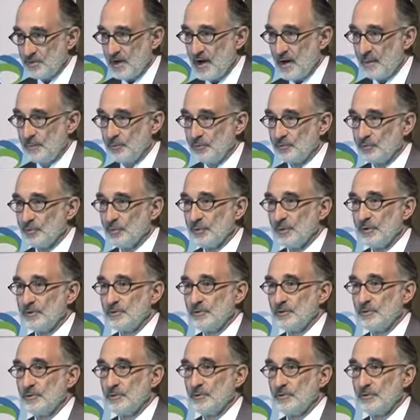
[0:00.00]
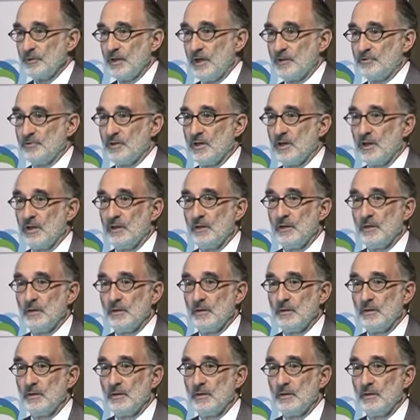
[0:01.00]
job is really to educate